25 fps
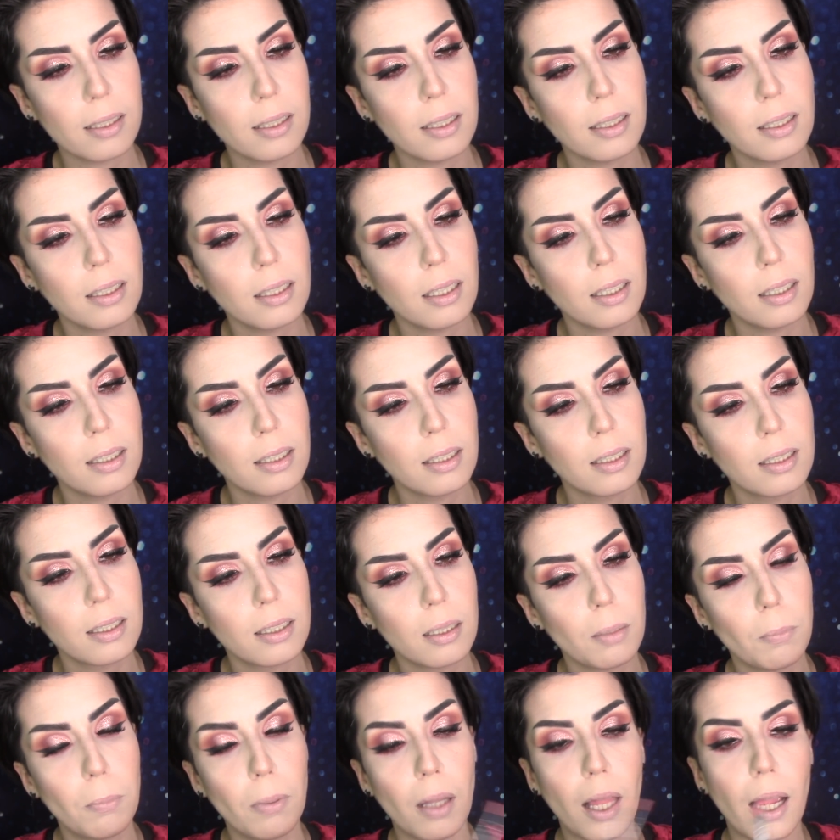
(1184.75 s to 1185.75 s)
This is
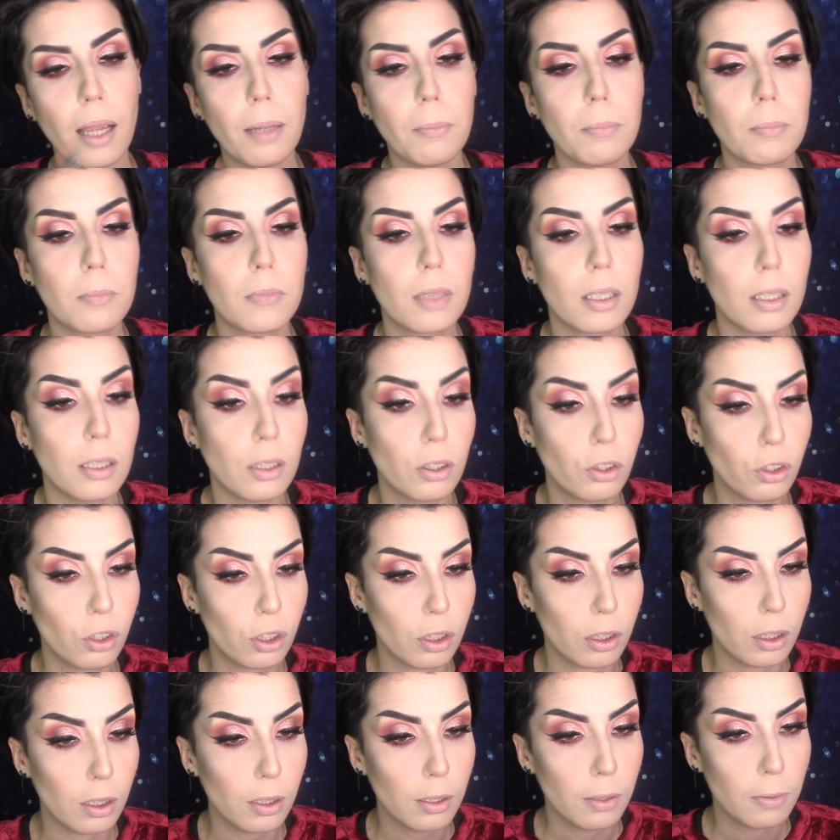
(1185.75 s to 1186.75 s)
Sublime
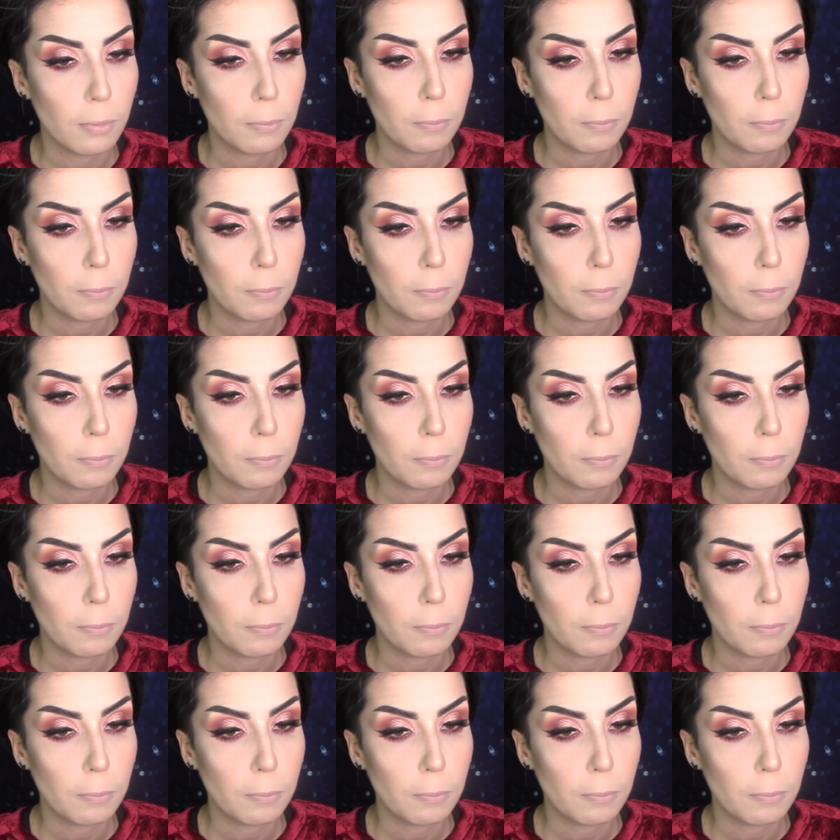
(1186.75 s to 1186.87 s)
Culture.